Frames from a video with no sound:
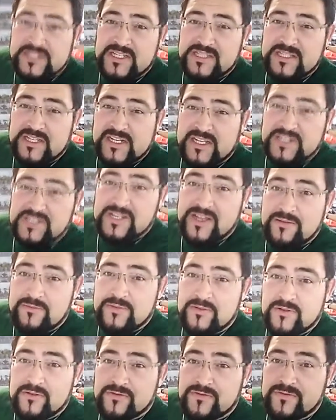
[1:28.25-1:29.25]
This is an
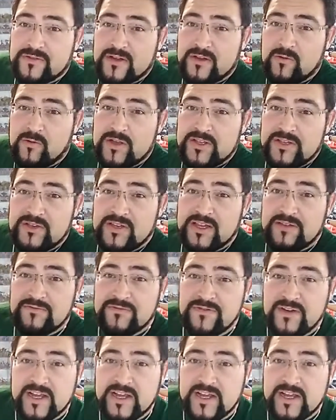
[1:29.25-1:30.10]
example of uh, what you can